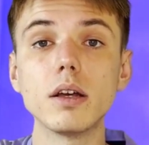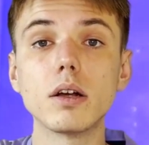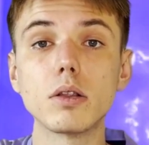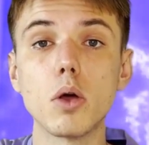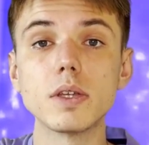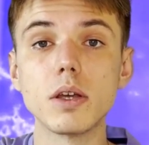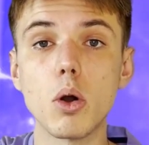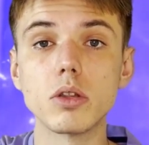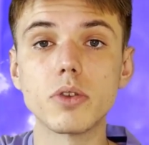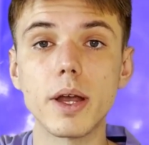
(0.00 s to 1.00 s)
closing
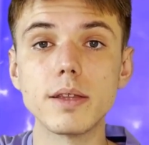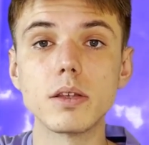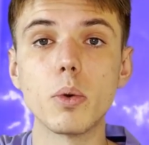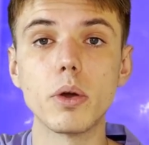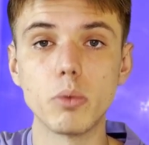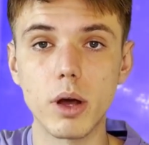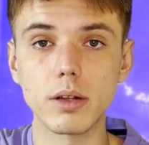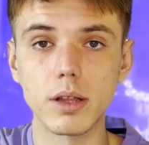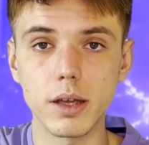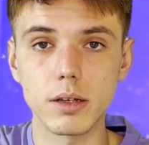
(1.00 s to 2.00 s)
all trades with one
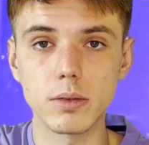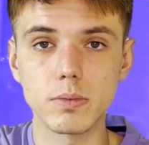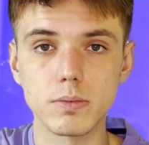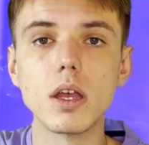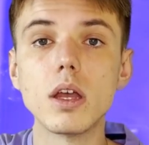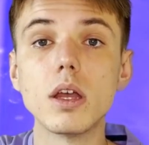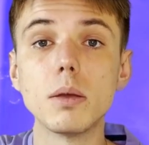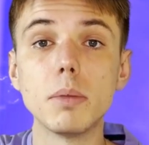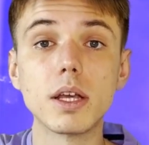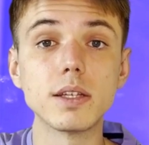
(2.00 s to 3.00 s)
click.
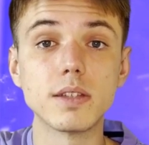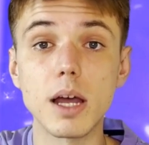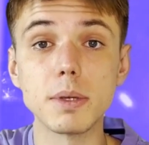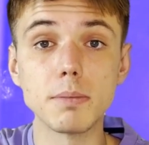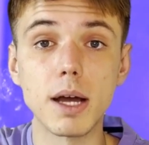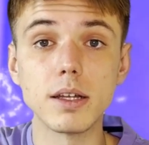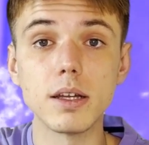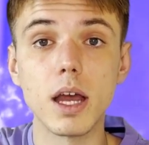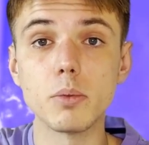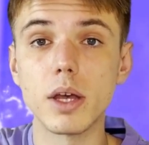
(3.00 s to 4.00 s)
Because time is money
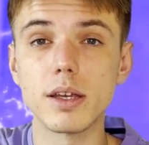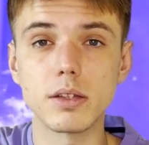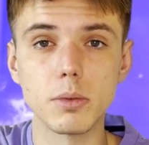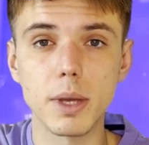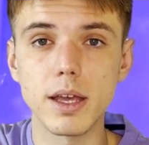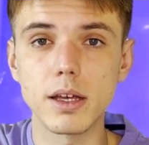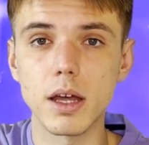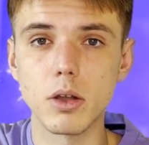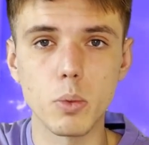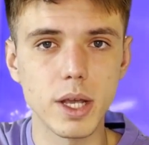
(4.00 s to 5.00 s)
and we are here to make and
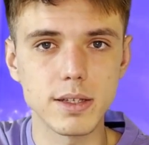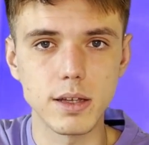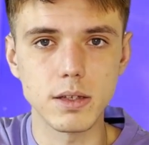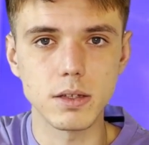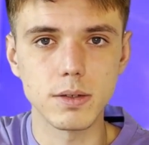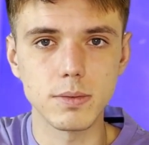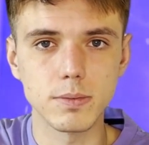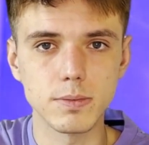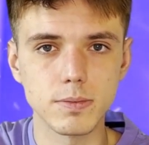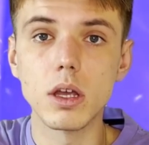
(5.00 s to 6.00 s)
not waste it.
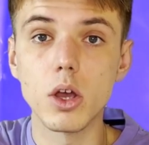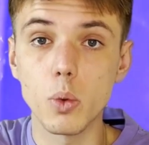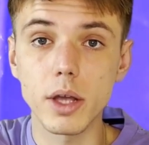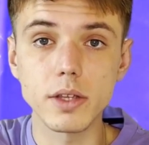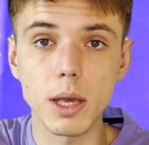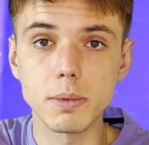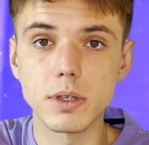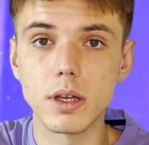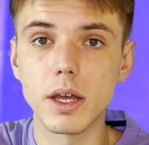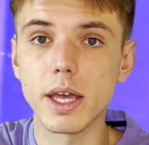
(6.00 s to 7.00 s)
Quick tips,
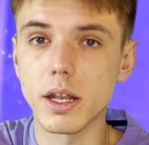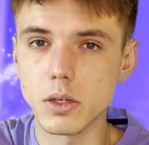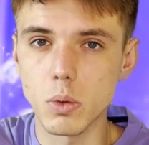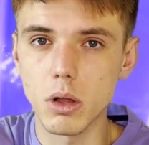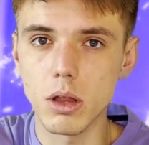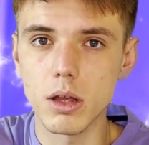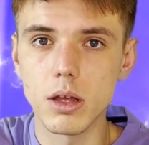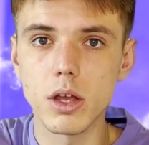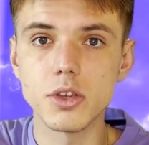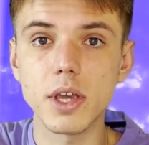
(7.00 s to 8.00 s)
hit a swell,
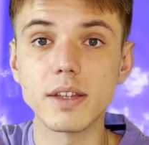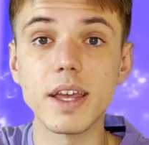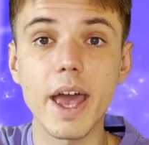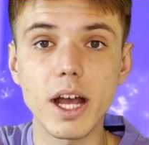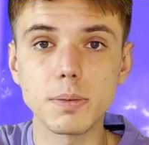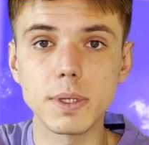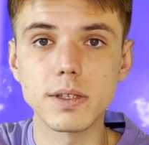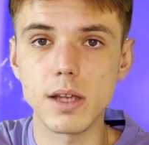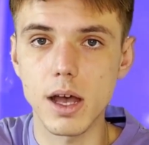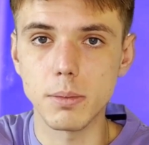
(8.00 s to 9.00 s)
check the Experts
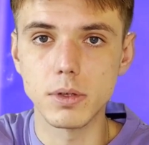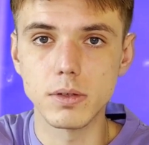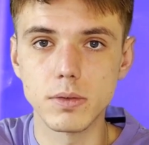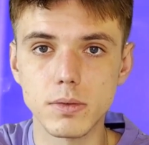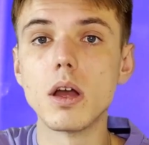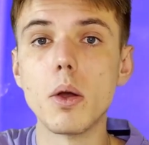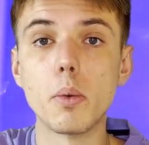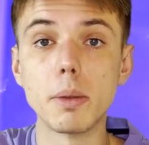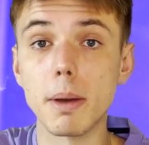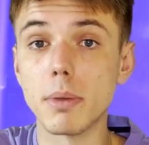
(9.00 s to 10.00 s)
tab.
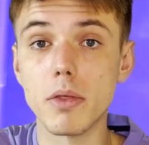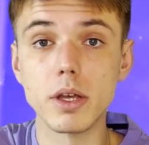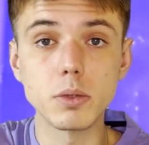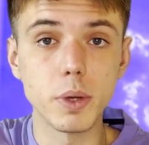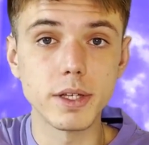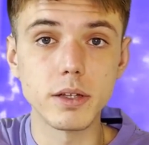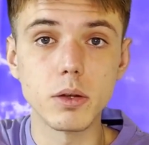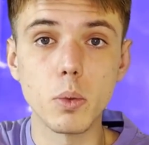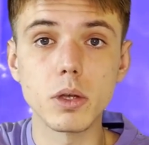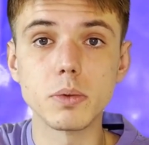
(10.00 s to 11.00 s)
Remember, this wizard
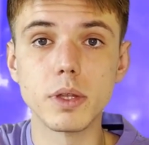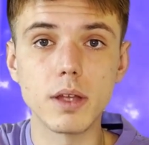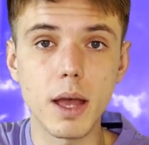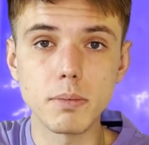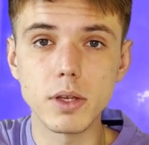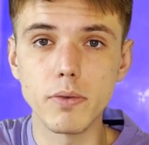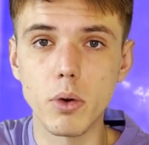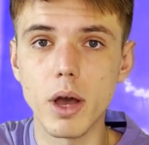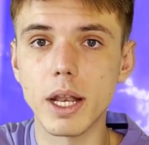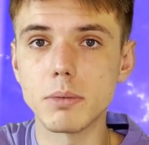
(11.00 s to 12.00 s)
works with
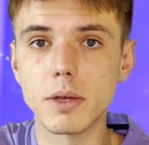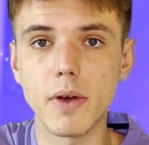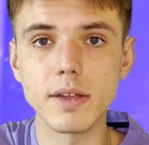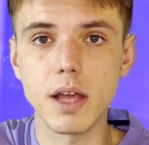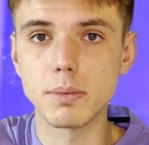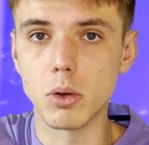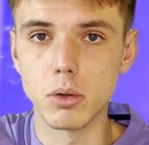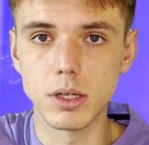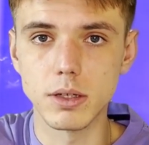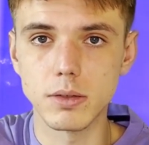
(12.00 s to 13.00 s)
MT4 and MT5 tabs only.